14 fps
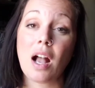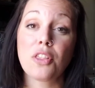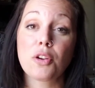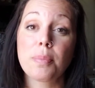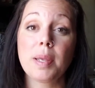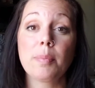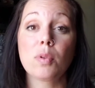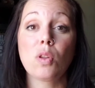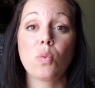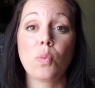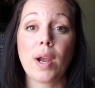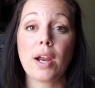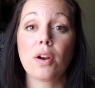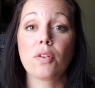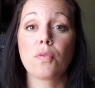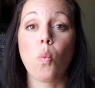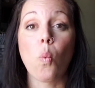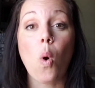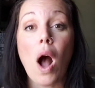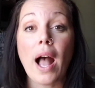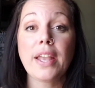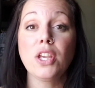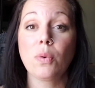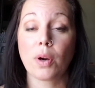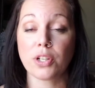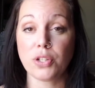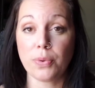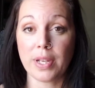other people aware of why you
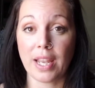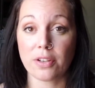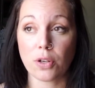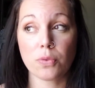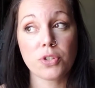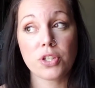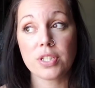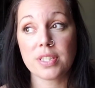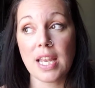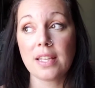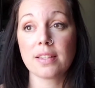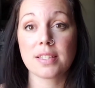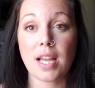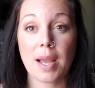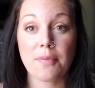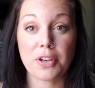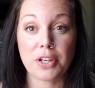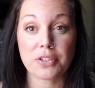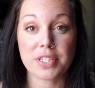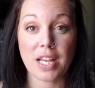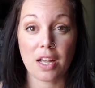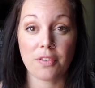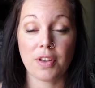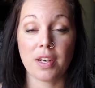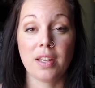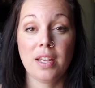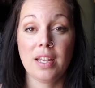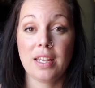are doing it. Don't just take the time for yourself
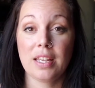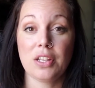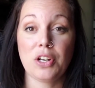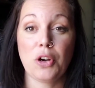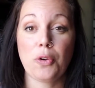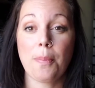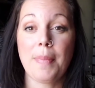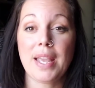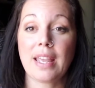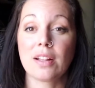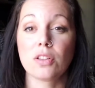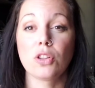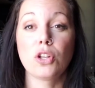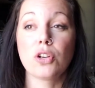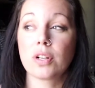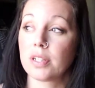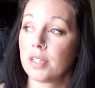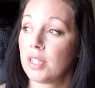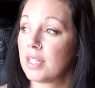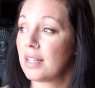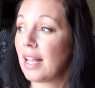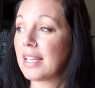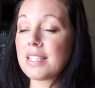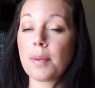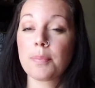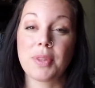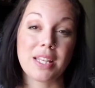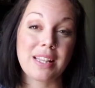and, make it look like
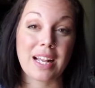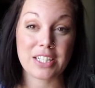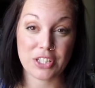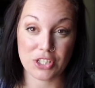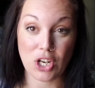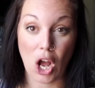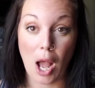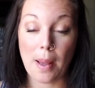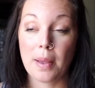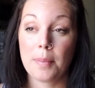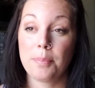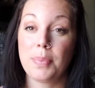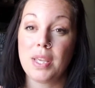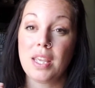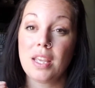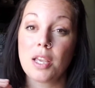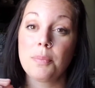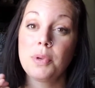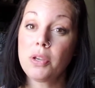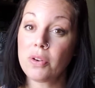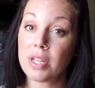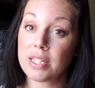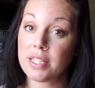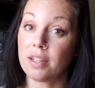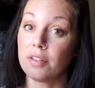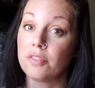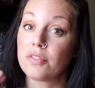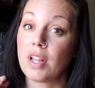something that it's not. Be
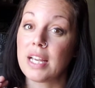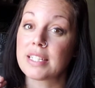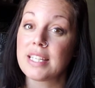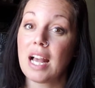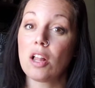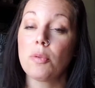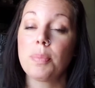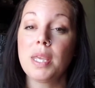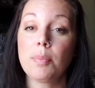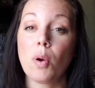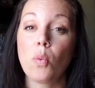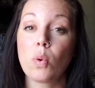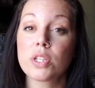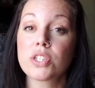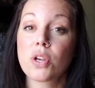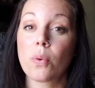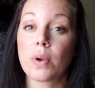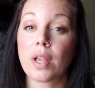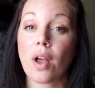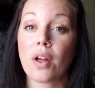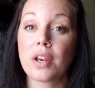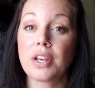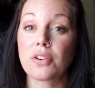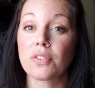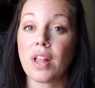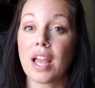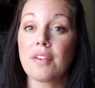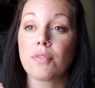communicative. Like, tell people what's going on in your
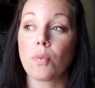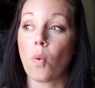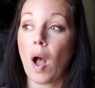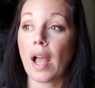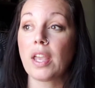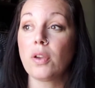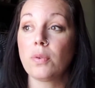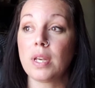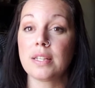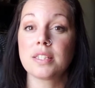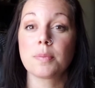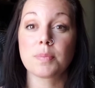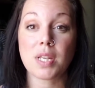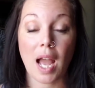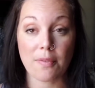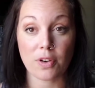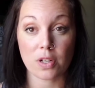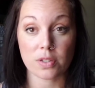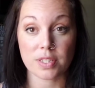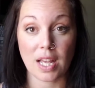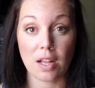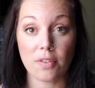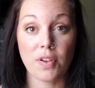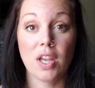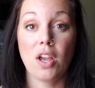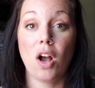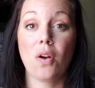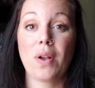life, why you need some time for yourself,
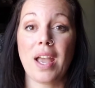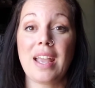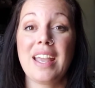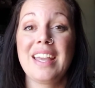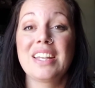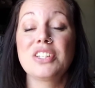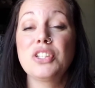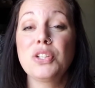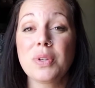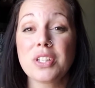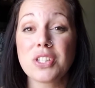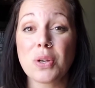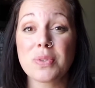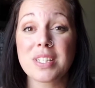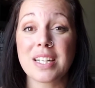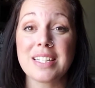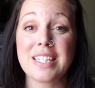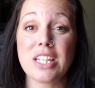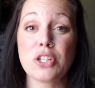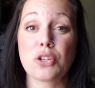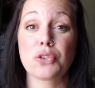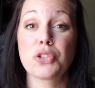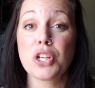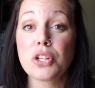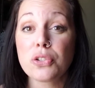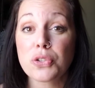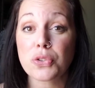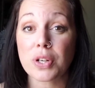okay? Doing so is going to teach your
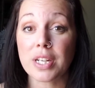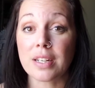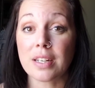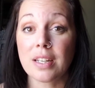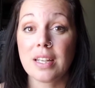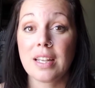children